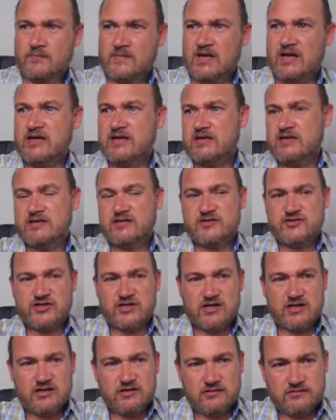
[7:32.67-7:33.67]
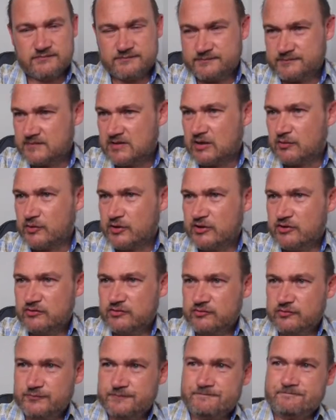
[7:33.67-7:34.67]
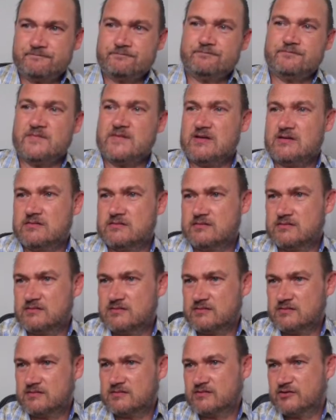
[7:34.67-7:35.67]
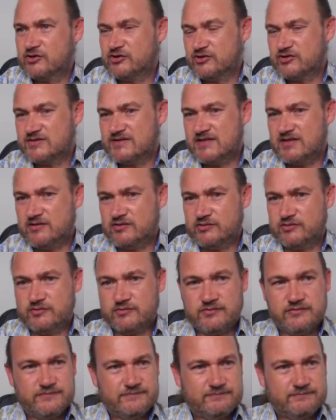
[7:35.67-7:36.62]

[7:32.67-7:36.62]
Hey, TJK, how are you? Good to see you.